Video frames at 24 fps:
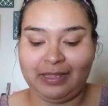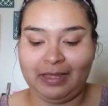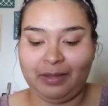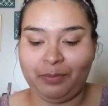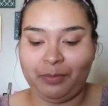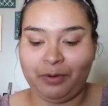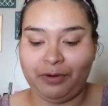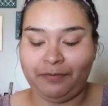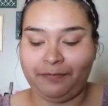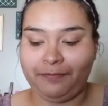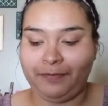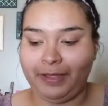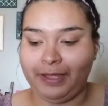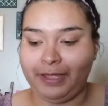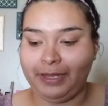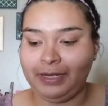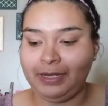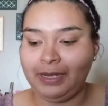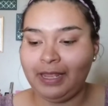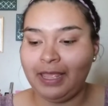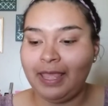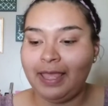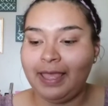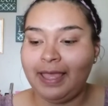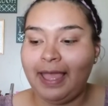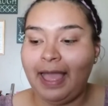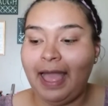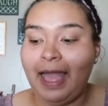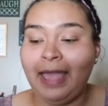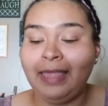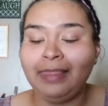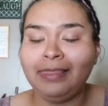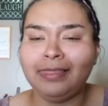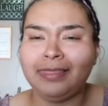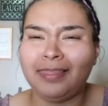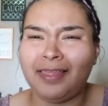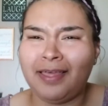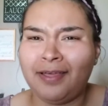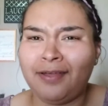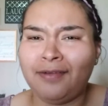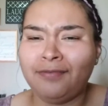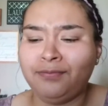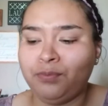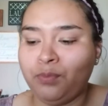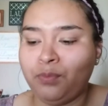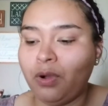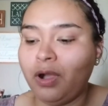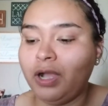a lot more fun. I
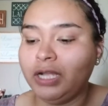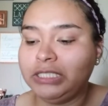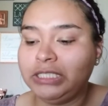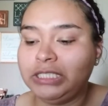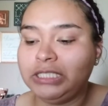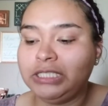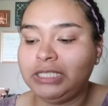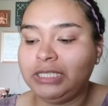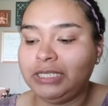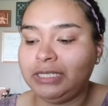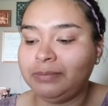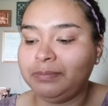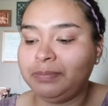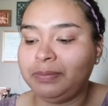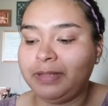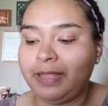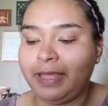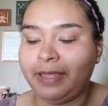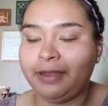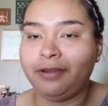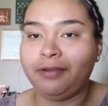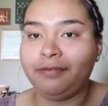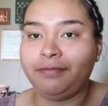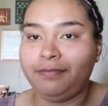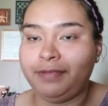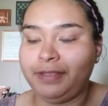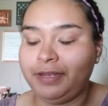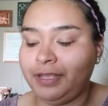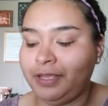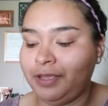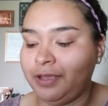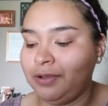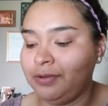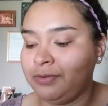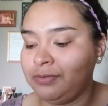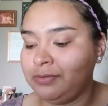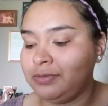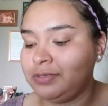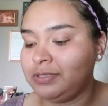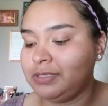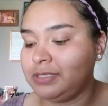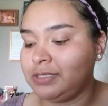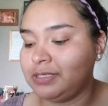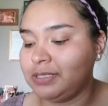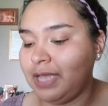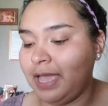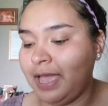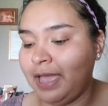love watching planner
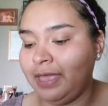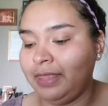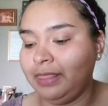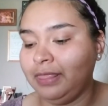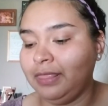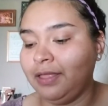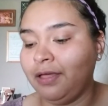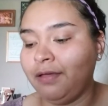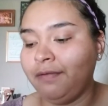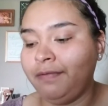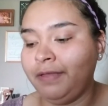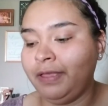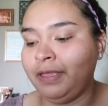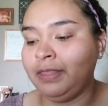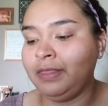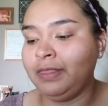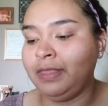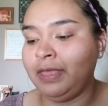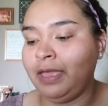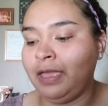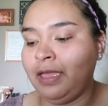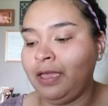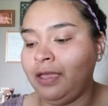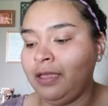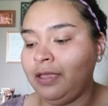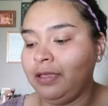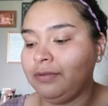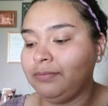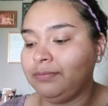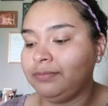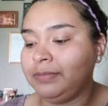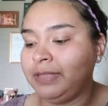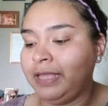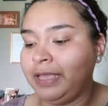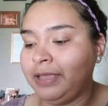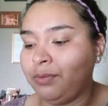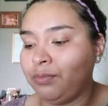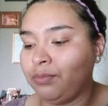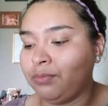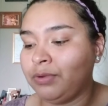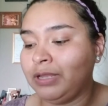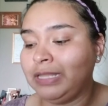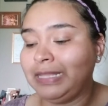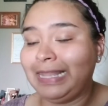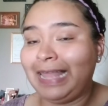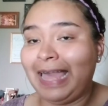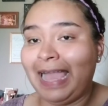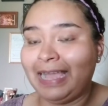videos. I love it. They like
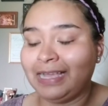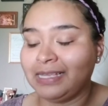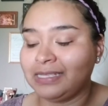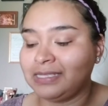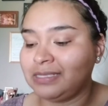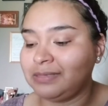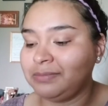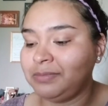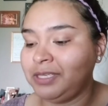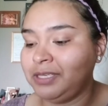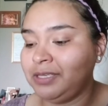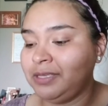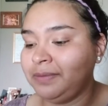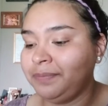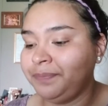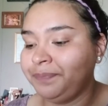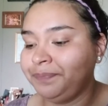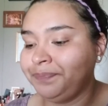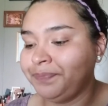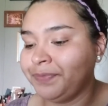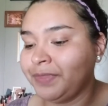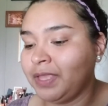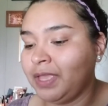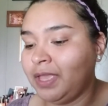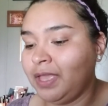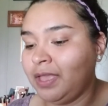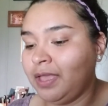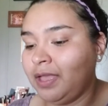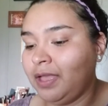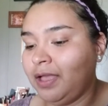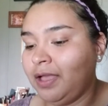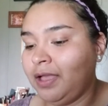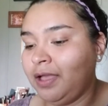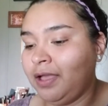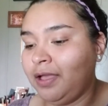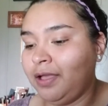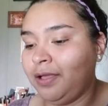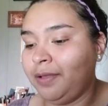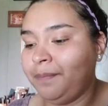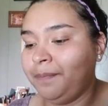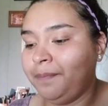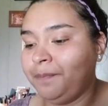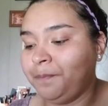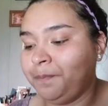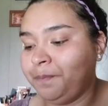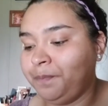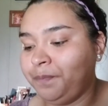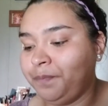relax me.
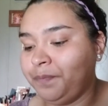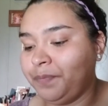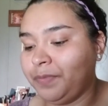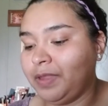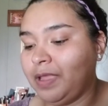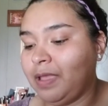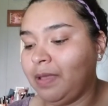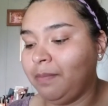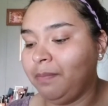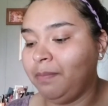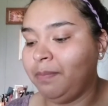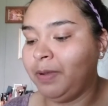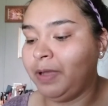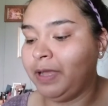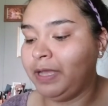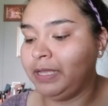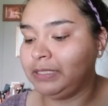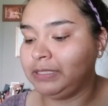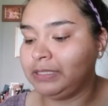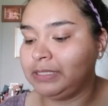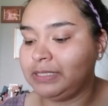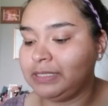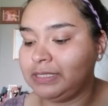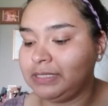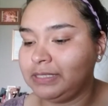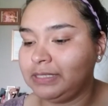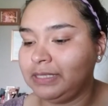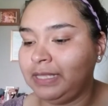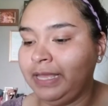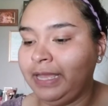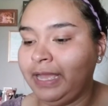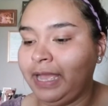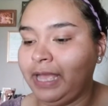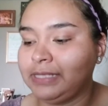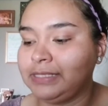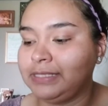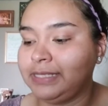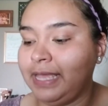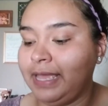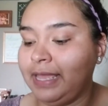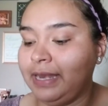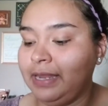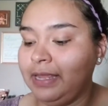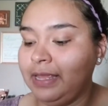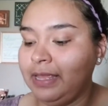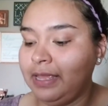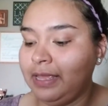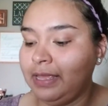Um, but like I
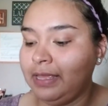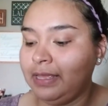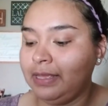said,